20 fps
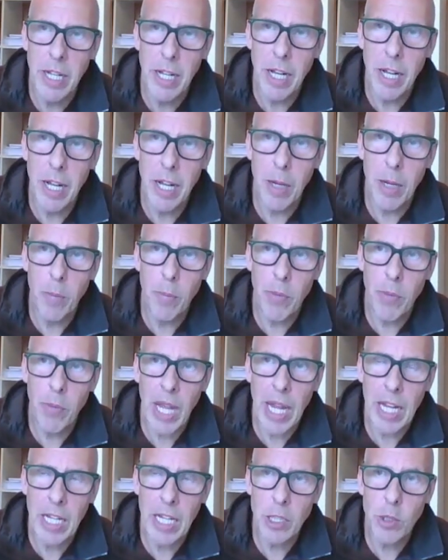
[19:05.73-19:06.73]

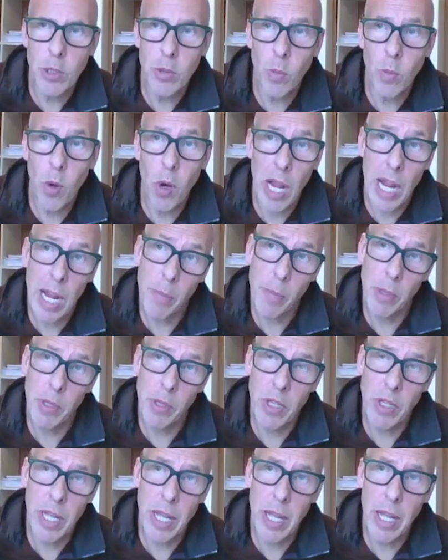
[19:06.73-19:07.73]
And what
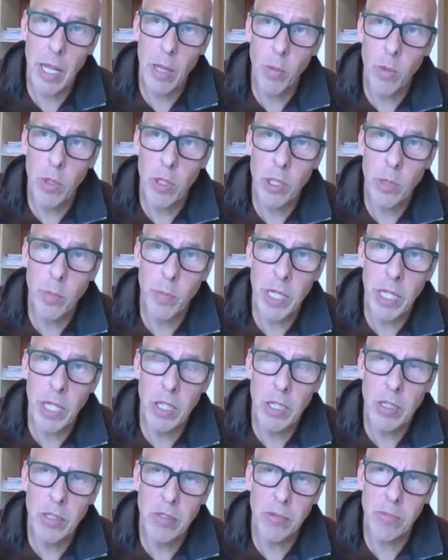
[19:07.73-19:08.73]
happened there was
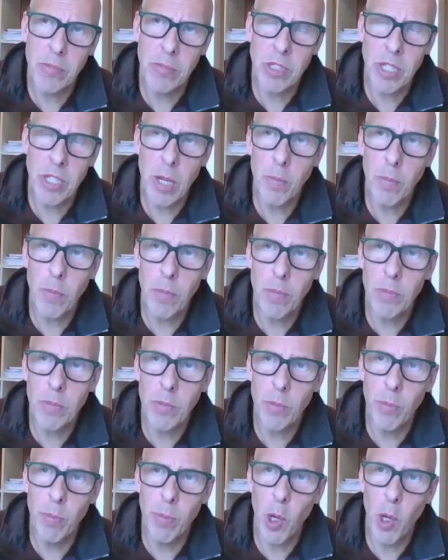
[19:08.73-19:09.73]
because some
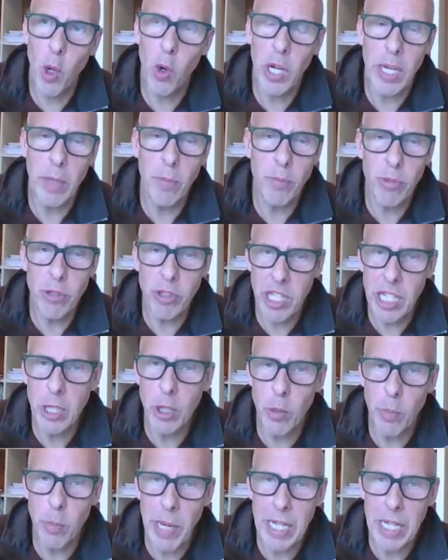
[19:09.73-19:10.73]
blog in
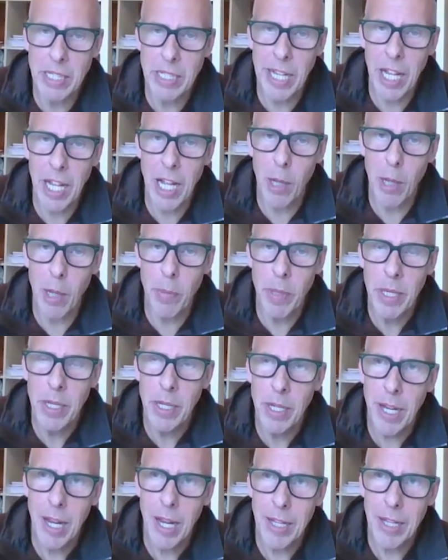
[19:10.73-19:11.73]
Brazil picked it up,
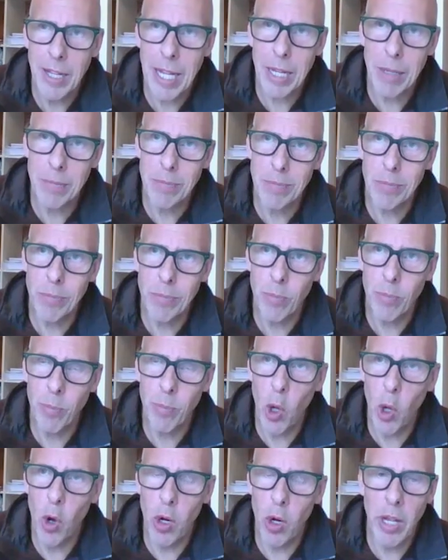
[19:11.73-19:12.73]
and that
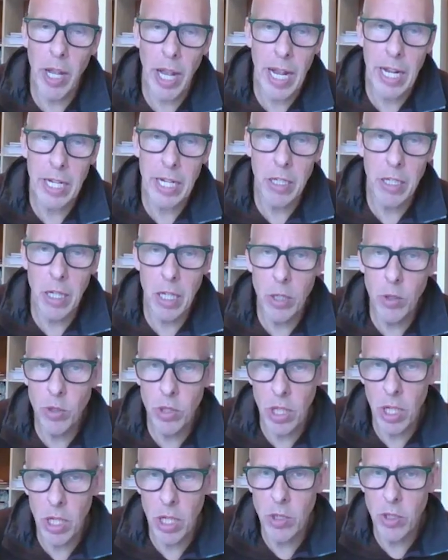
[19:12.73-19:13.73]
blog had loads
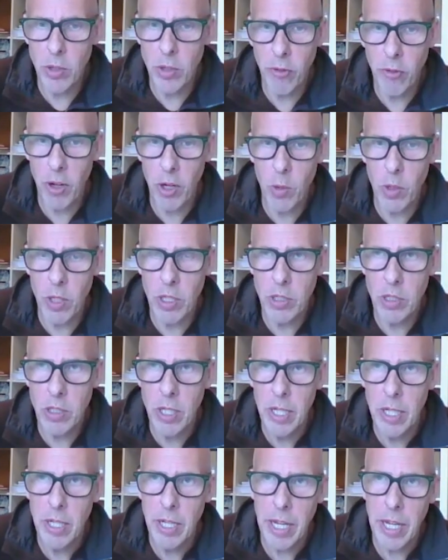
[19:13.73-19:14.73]
and loads of followers.
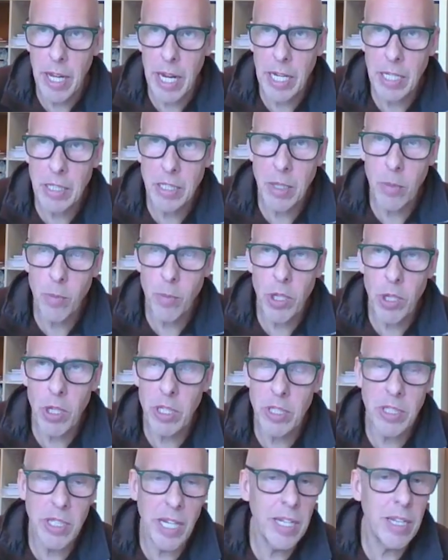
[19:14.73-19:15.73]
It had something
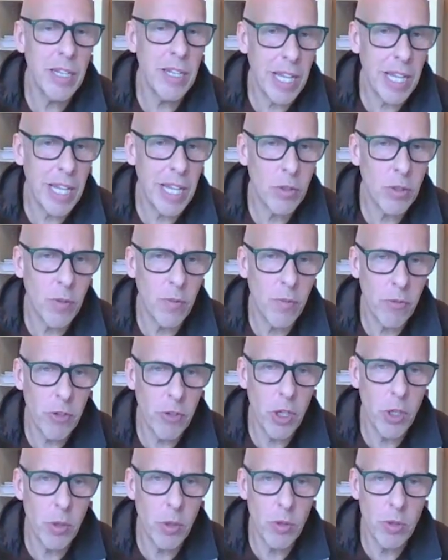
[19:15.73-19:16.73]
like 10,000
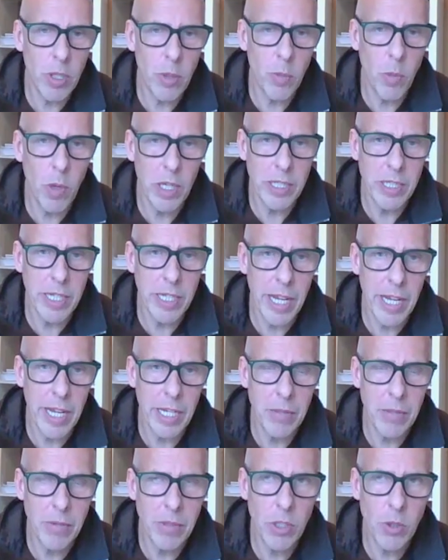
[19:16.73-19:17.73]
views in one
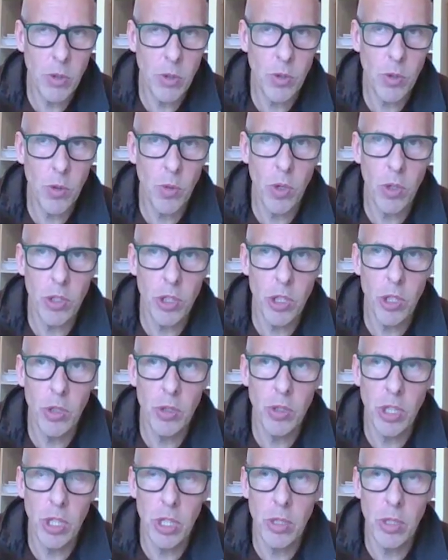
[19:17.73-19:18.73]
day. And this was all on
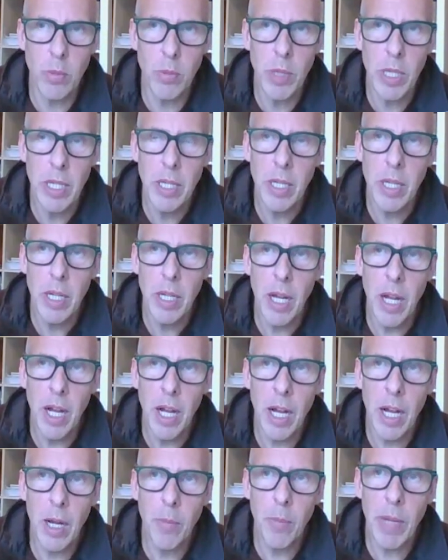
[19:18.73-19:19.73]
YouTube.
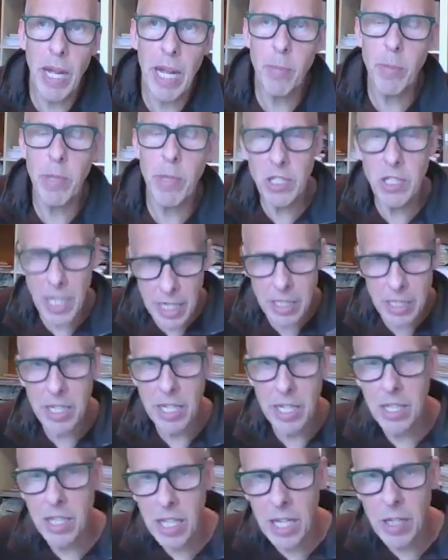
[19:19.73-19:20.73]
And because it had
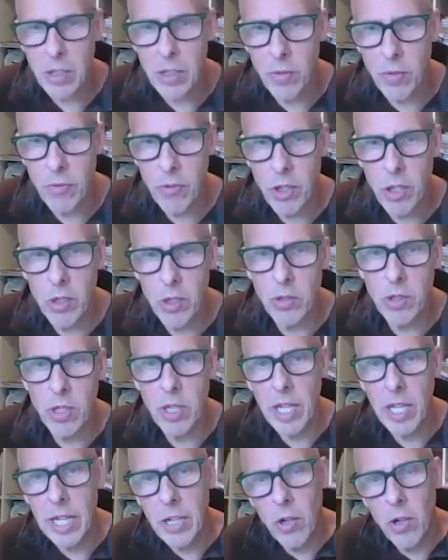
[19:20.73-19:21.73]
10,000 views,
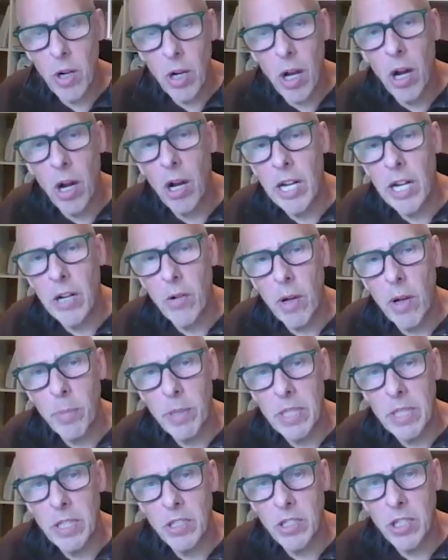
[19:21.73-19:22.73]
it then got higher up
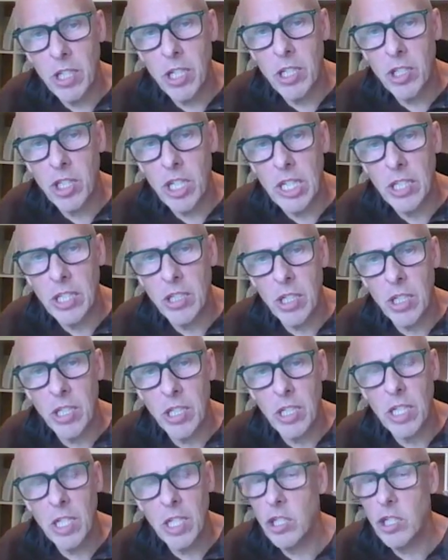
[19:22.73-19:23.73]
in the search engine
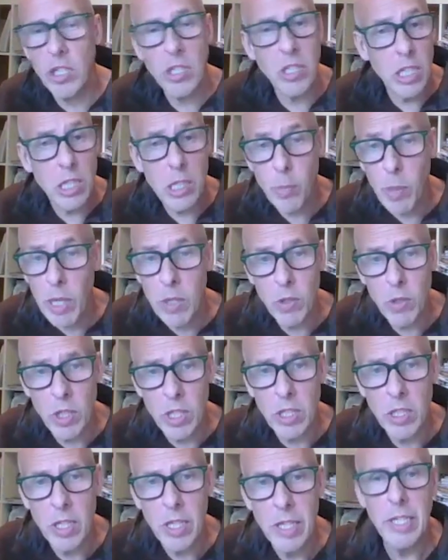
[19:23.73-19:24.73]
and it just
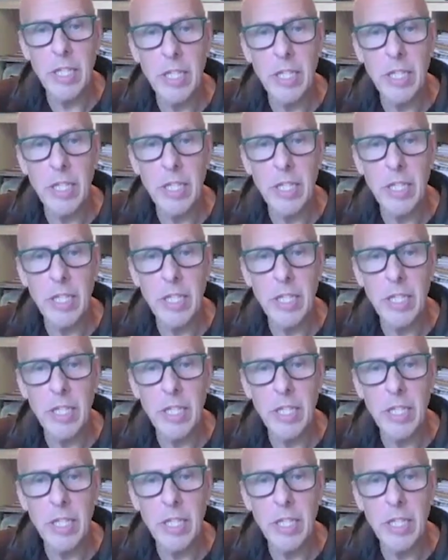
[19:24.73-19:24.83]
exploded.